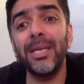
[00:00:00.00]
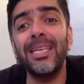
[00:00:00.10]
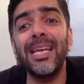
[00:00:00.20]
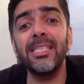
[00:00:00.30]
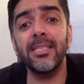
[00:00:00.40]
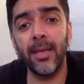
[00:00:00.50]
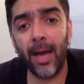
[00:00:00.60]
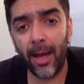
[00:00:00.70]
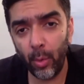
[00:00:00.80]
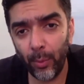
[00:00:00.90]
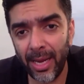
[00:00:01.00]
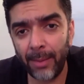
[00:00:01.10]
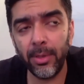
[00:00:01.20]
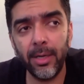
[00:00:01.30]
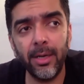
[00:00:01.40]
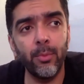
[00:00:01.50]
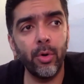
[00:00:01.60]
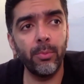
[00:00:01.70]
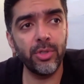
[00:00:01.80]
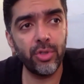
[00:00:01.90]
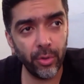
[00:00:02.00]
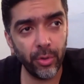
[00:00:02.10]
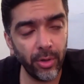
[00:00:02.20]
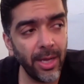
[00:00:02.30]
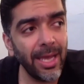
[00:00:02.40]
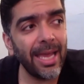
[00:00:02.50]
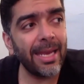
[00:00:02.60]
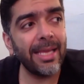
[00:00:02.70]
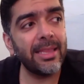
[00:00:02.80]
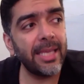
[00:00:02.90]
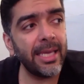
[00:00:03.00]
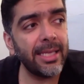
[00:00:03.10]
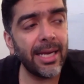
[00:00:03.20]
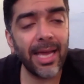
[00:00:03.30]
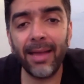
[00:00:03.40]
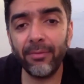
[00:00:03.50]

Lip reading: But yes, now when I'm a little more mature and I think that